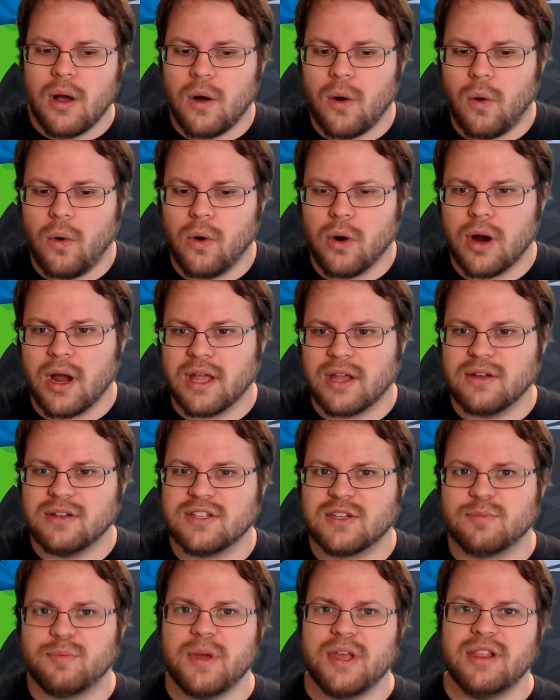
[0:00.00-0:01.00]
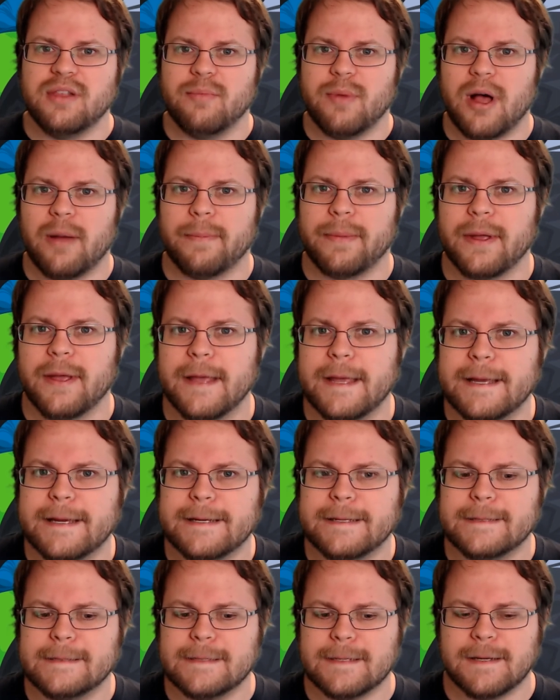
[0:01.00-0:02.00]
Or I could speed them up
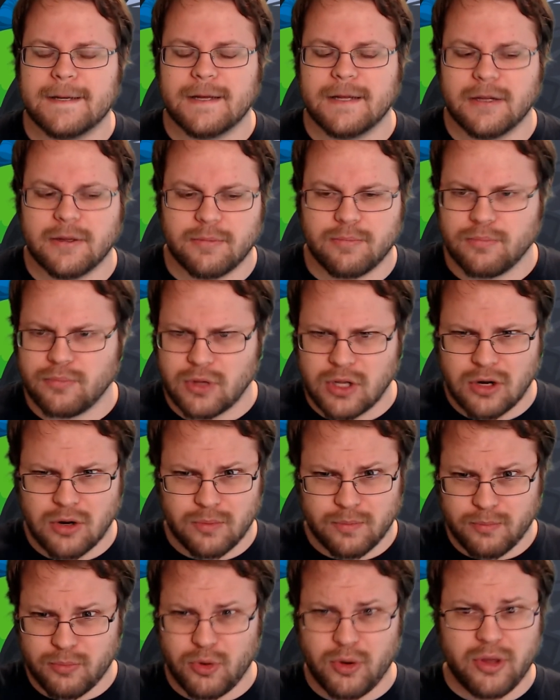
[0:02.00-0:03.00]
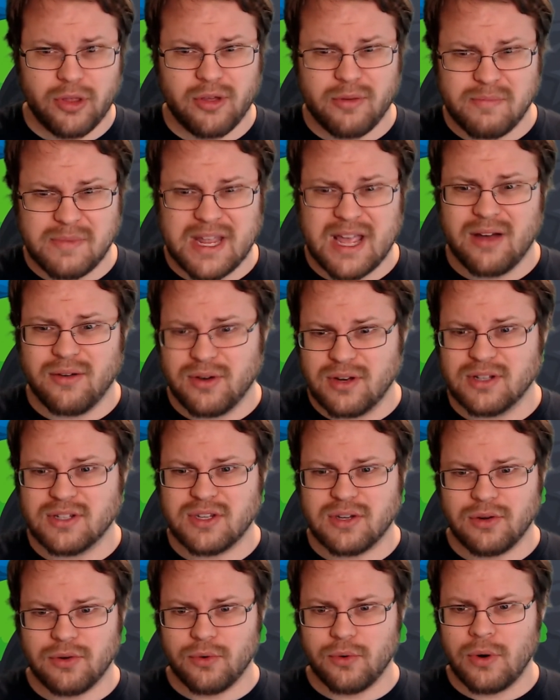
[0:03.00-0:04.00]
and boil them down
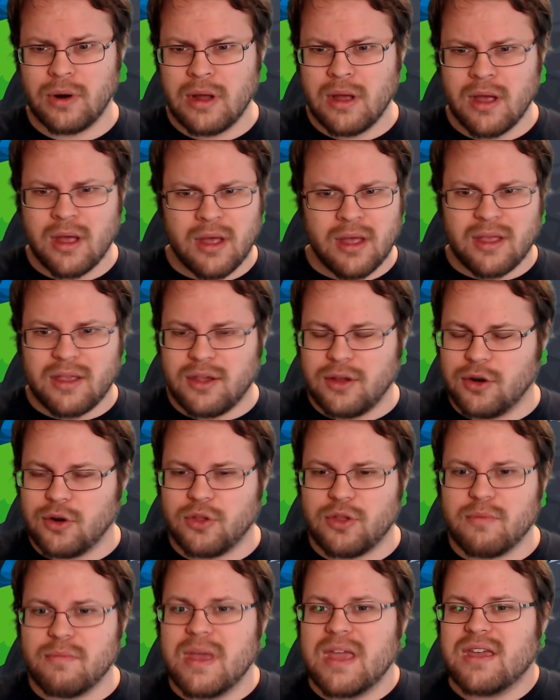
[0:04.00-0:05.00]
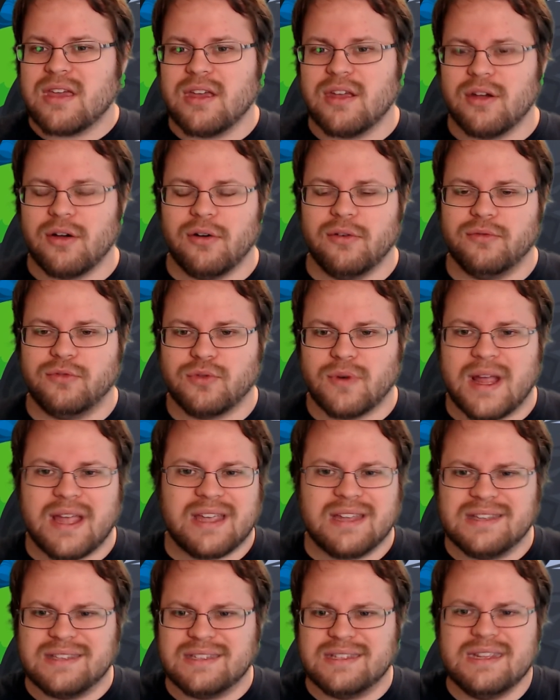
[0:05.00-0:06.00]
into the making of
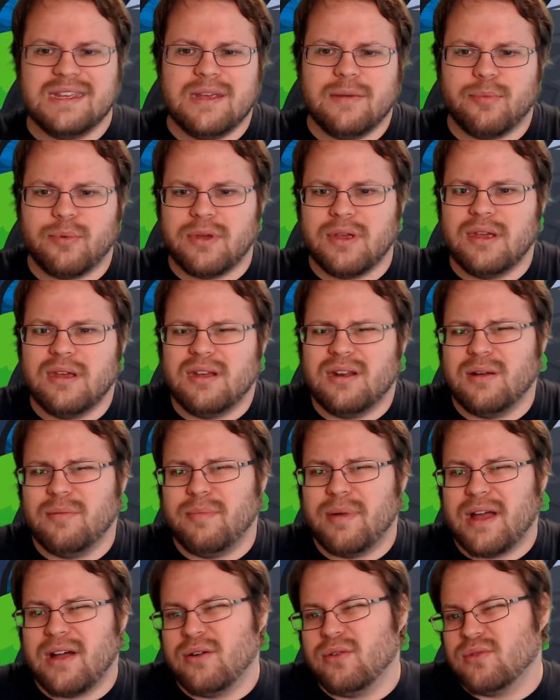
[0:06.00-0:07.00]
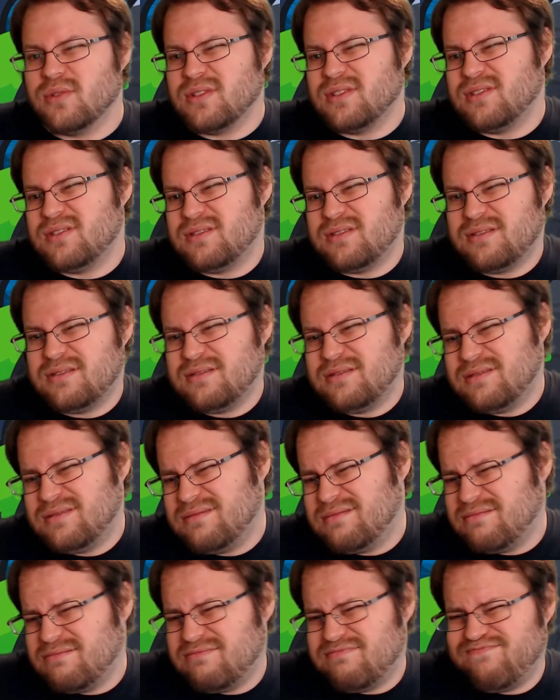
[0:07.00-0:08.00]
Dragon's Deep in about
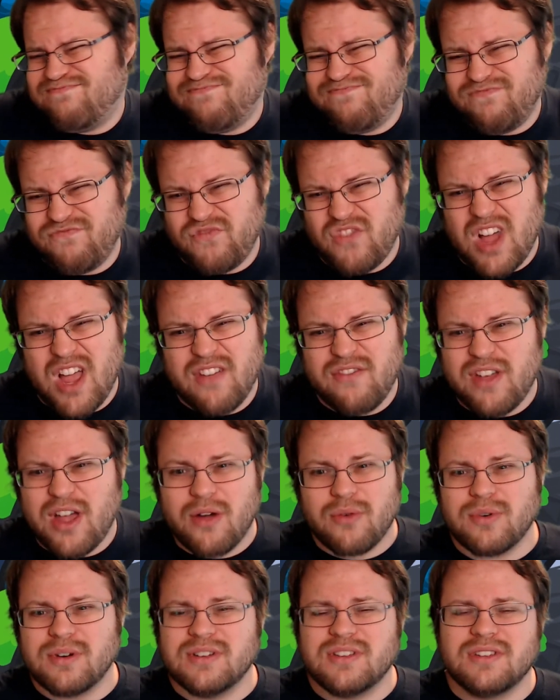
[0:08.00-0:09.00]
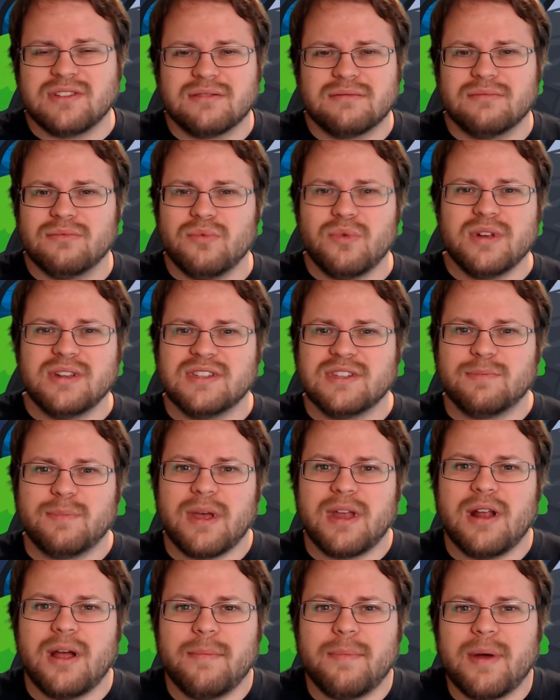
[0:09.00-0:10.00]
5 hours when
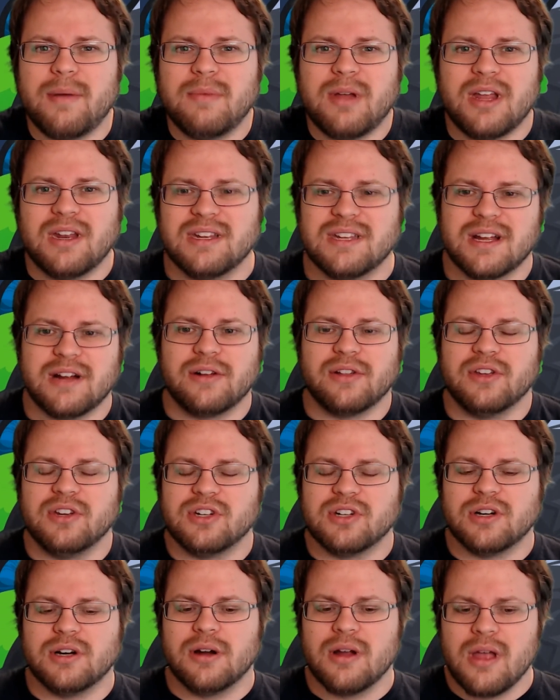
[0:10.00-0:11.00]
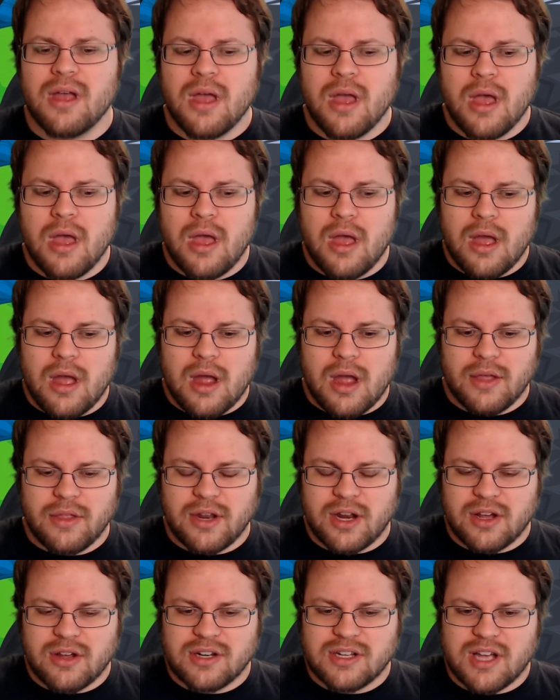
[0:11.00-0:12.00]
sped up. I'm not entirely sure. And
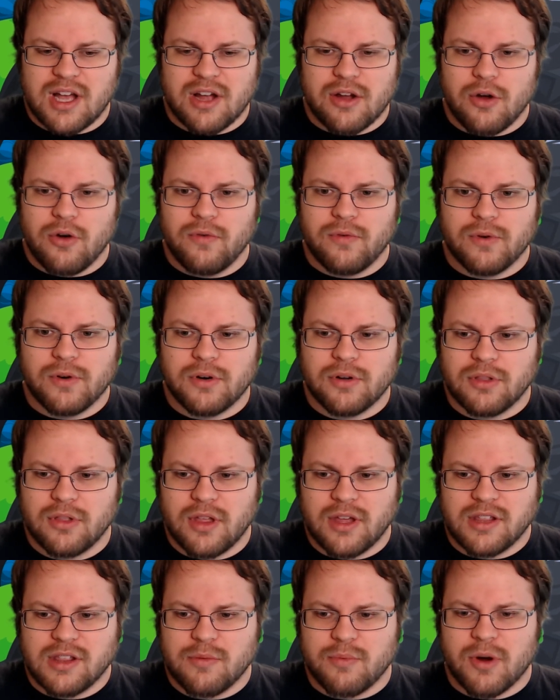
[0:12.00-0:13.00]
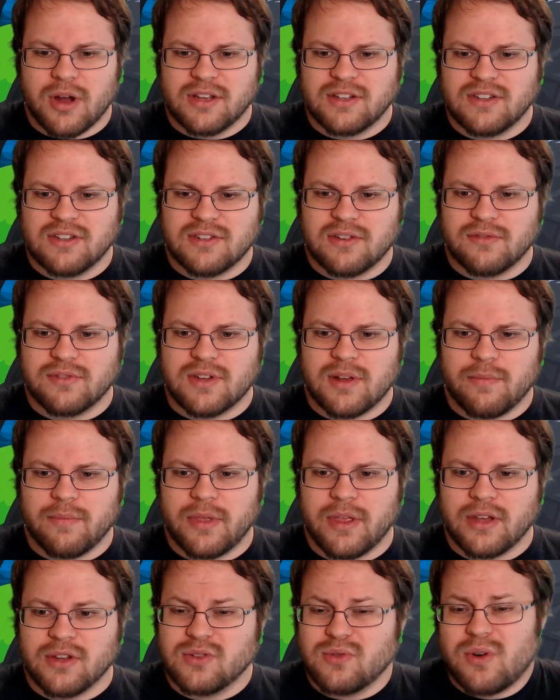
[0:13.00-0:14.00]
then I could talk over like the process of some
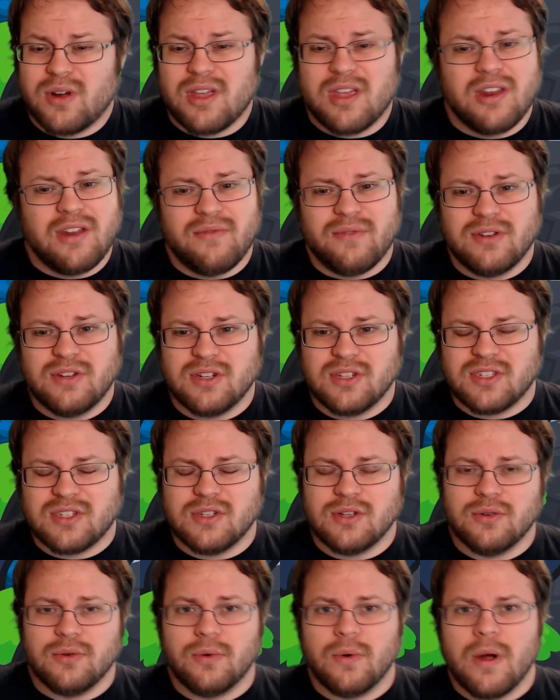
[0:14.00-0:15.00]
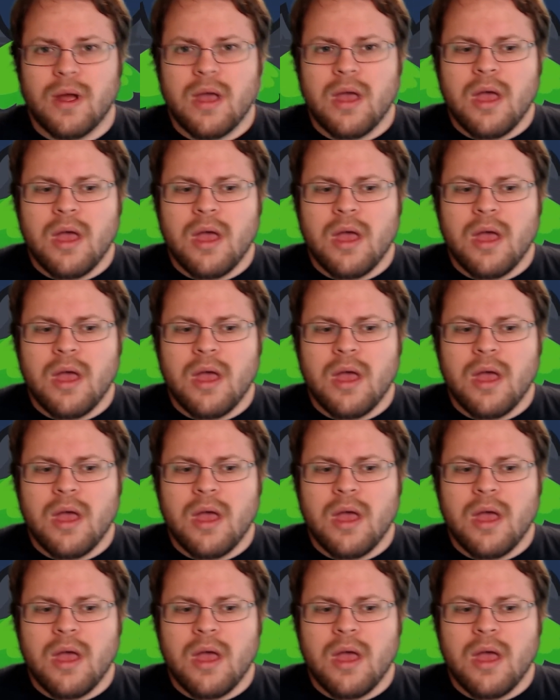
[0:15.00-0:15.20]
things, or I could even just do